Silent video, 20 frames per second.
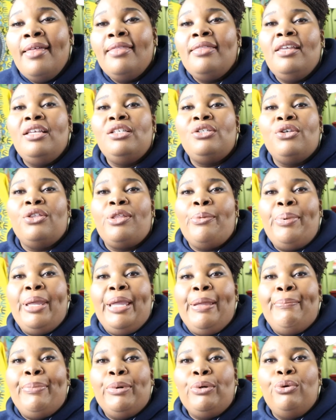These are the
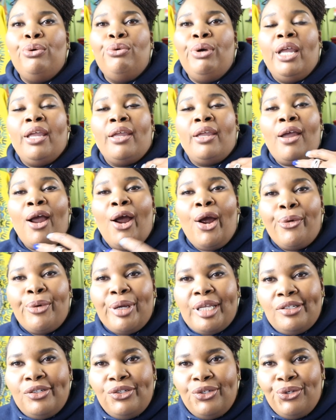people who
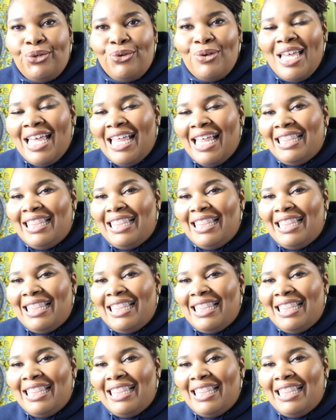encourage you.